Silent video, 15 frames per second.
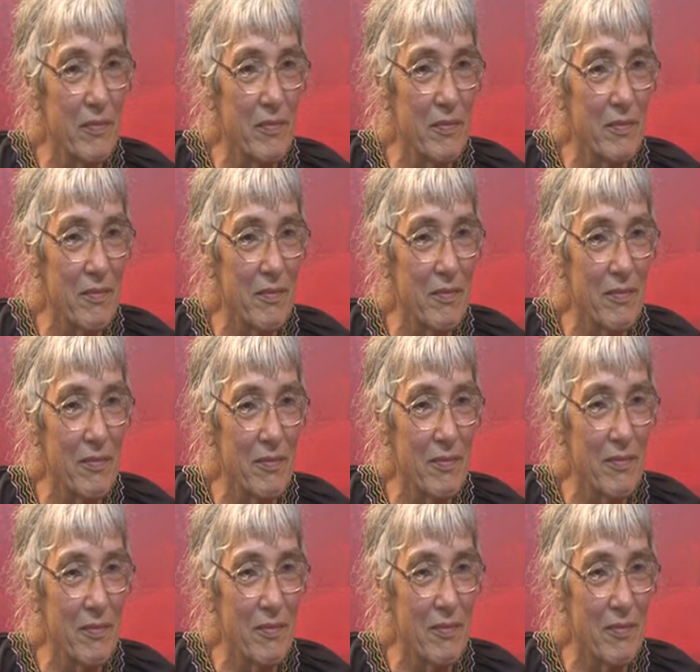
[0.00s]

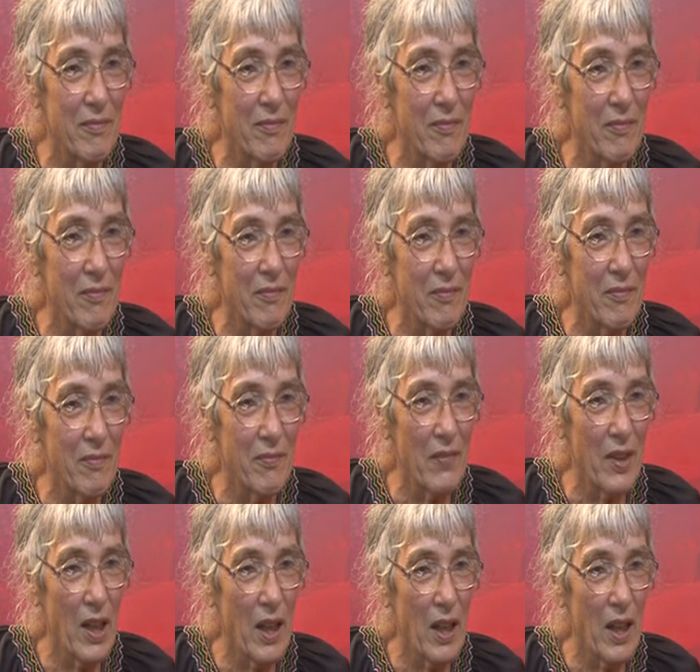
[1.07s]
(silence)